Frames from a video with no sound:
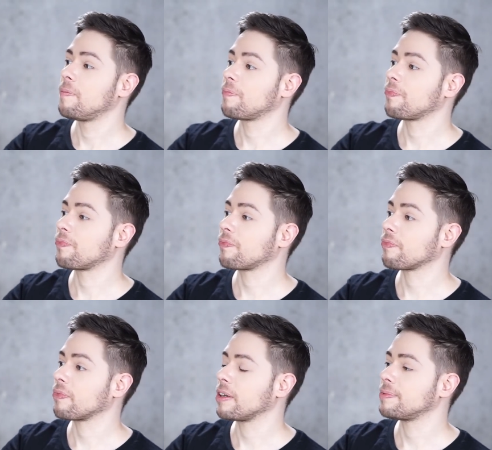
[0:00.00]

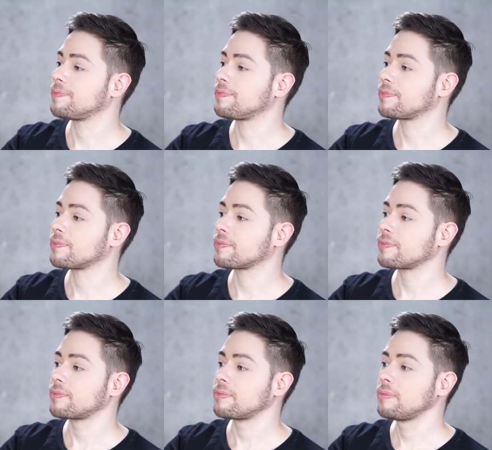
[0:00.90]

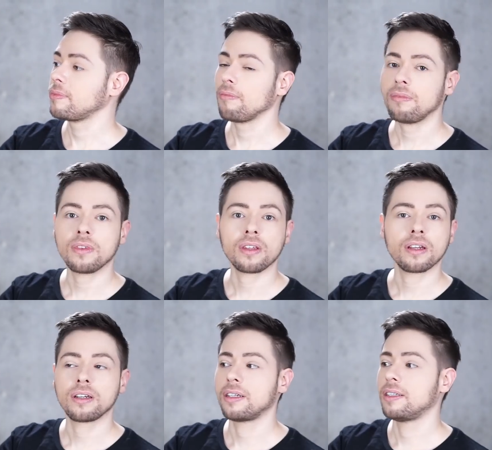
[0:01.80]

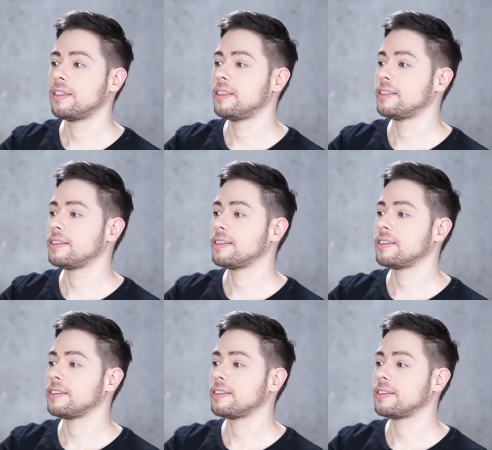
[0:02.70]

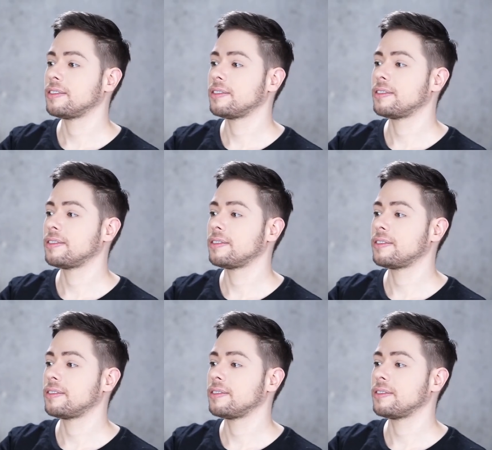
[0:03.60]

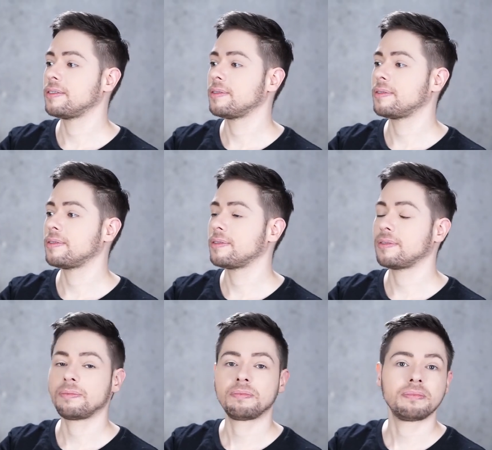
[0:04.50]

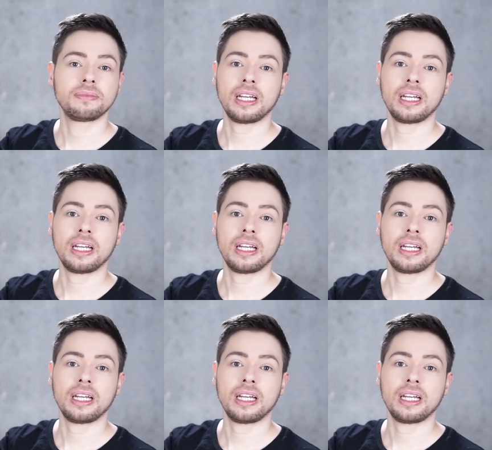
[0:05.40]
Nothing is said.